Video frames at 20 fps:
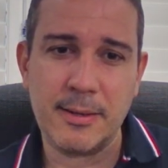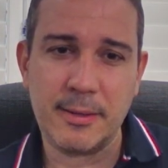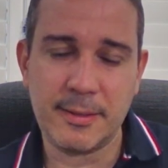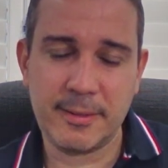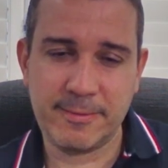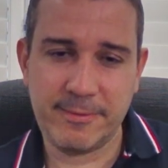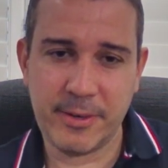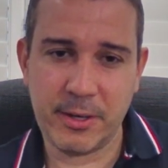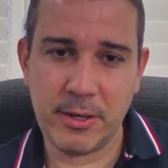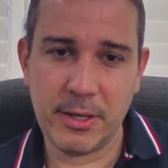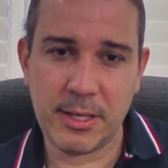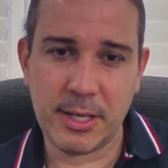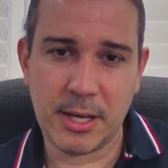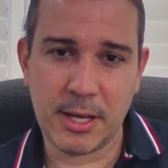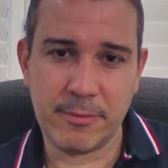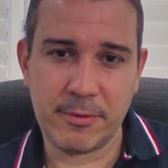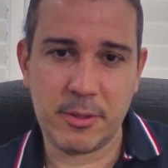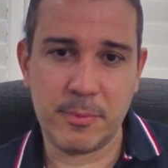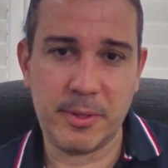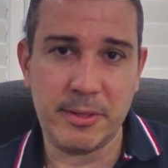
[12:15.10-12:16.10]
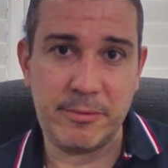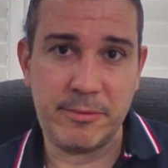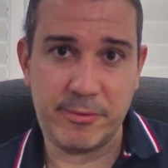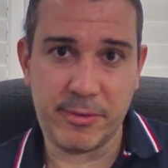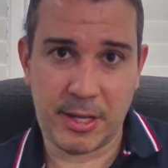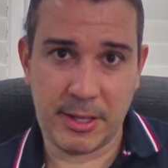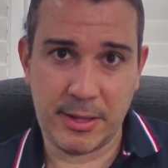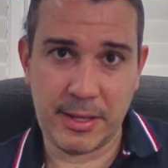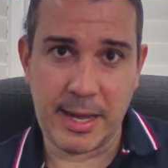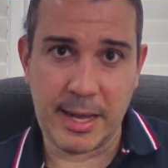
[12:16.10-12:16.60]
very comfortably
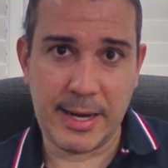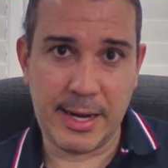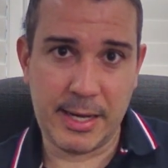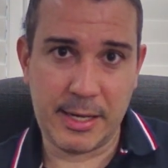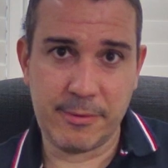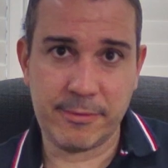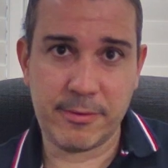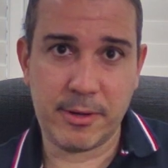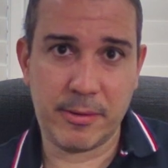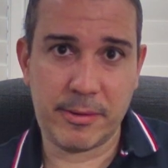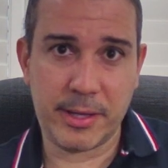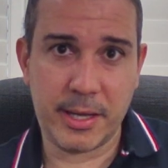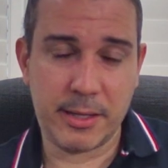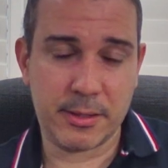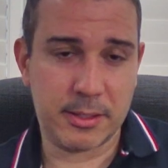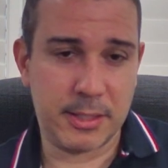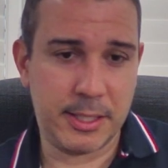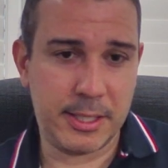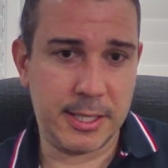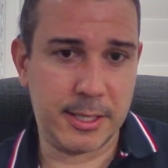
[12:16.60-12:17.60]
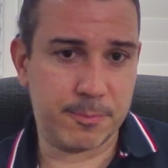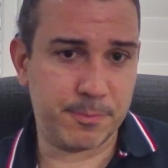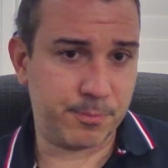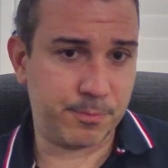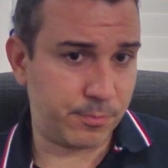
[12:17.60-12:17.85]
fund that 85,000 a year.